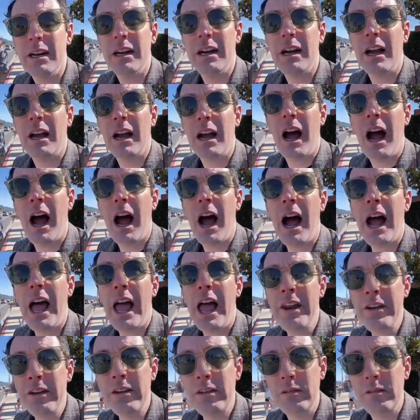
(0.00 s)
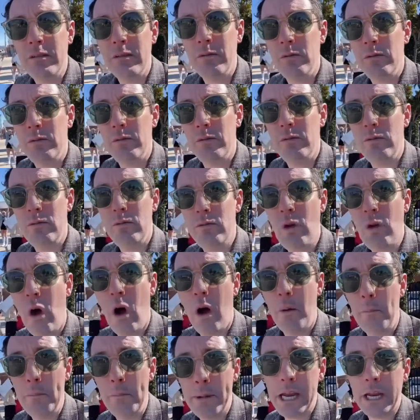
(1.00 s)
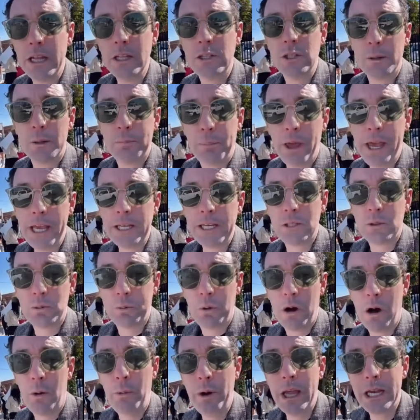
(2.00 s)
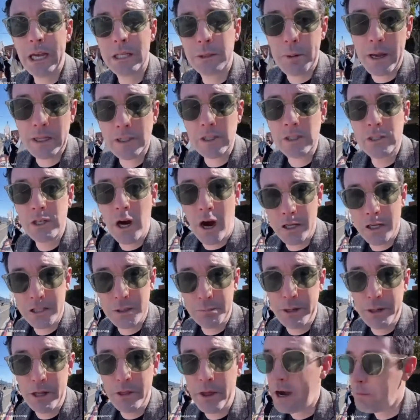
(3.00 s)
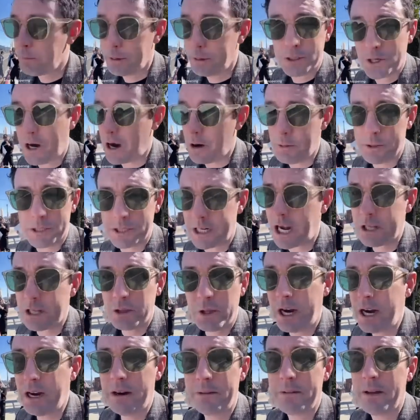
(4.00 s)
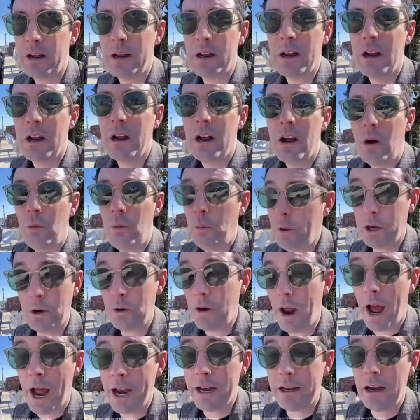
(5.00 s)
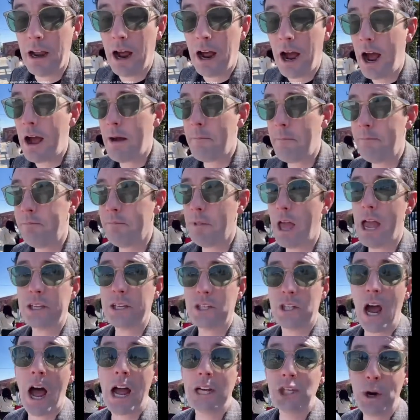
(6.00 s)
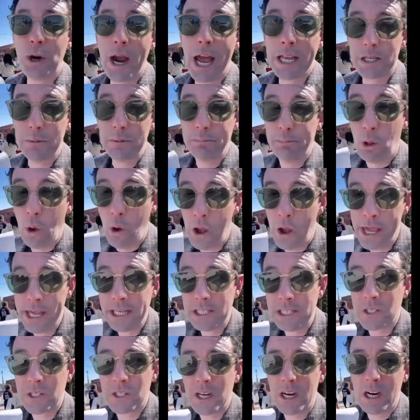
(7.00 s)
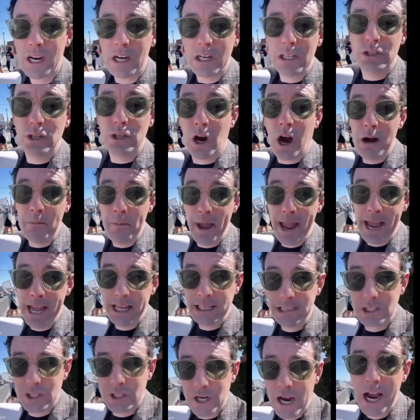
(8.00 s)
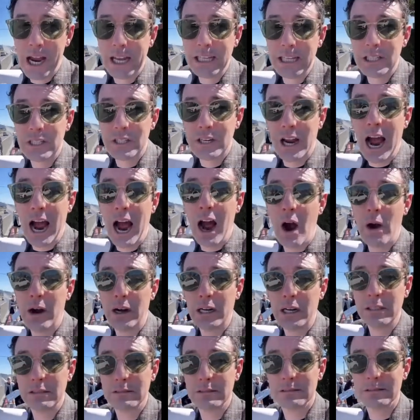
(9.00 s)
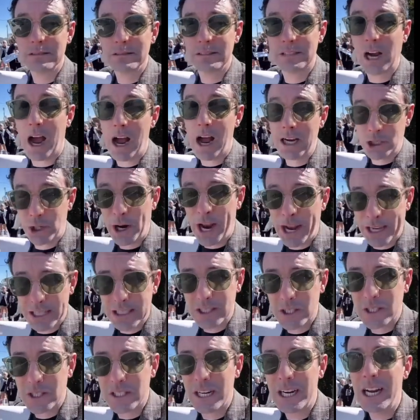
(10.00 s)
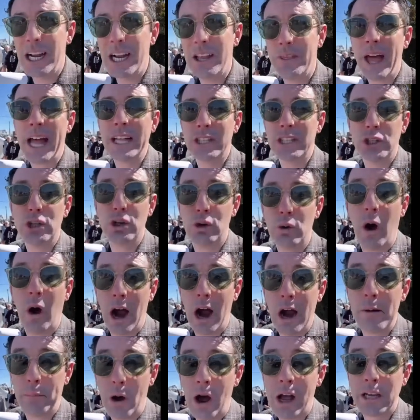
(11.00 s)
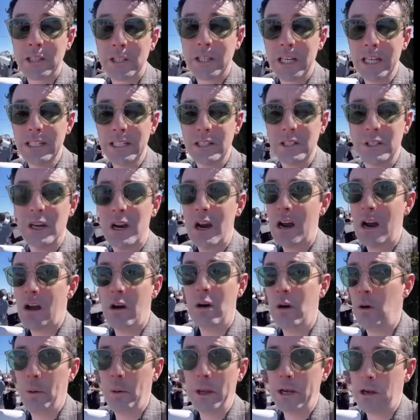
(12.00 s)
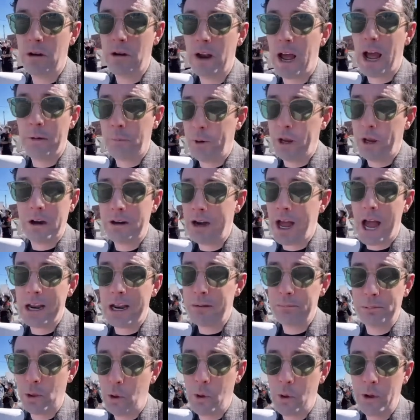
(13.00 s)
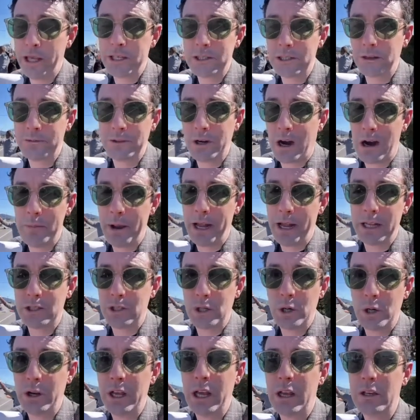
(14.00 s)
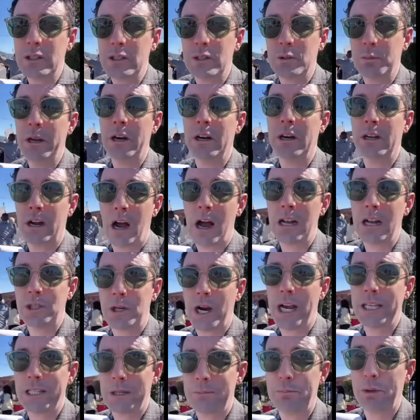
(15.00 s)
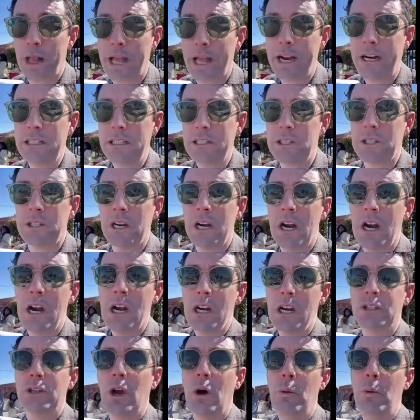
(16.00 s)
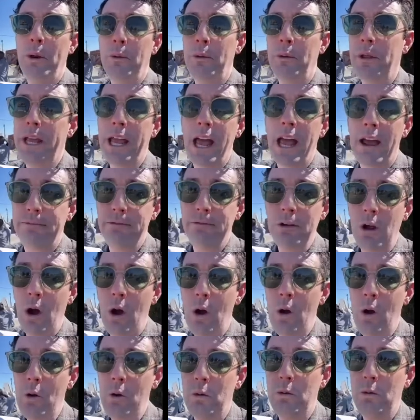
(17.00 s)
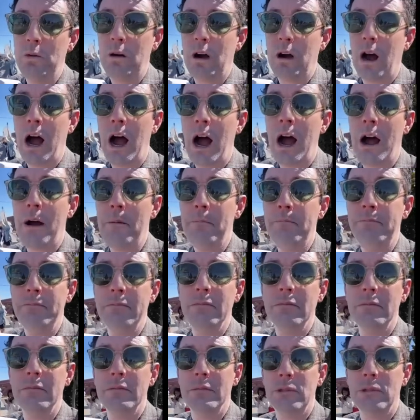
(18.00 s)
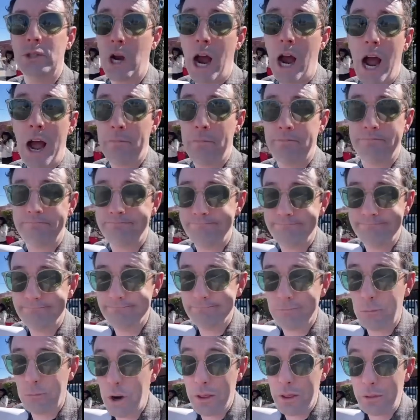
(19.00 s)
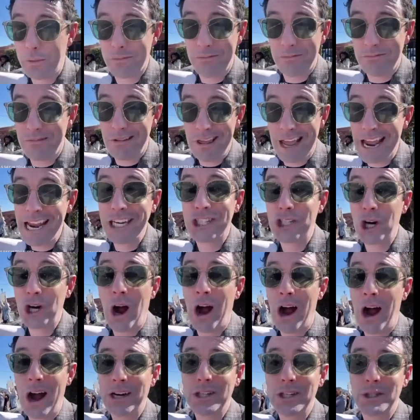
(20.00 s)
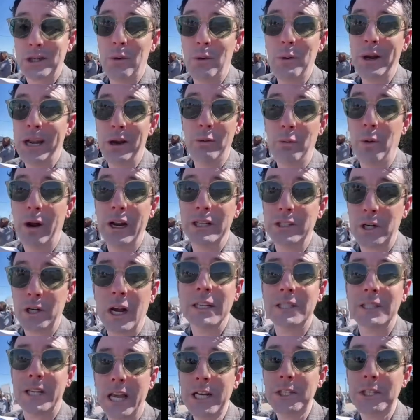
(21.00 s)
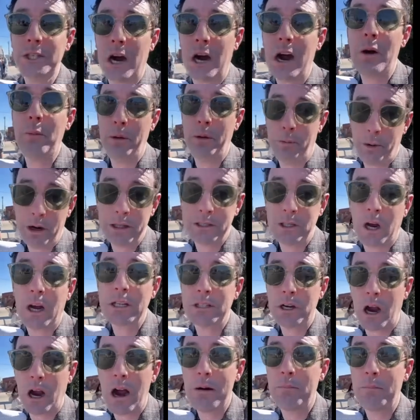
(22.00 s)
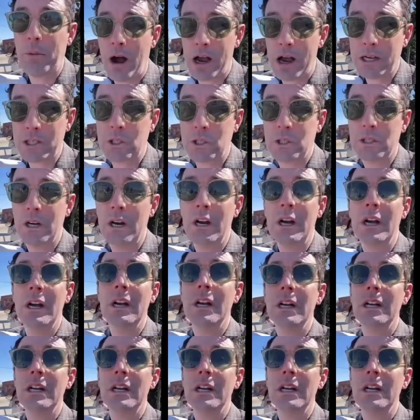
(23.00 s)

Uh, and no, a meeting took place where we expected Dhar to be there, but Dhar was not there. We do not, um, as contract employees, Dhar Mann signs our contracts. That's who our boss is. we do not. We are not employees of Dhar Mann Studios. We are contracted players, so we really have no um, job with HR. So we didn't want to talk to HR. We want to talk to our boss,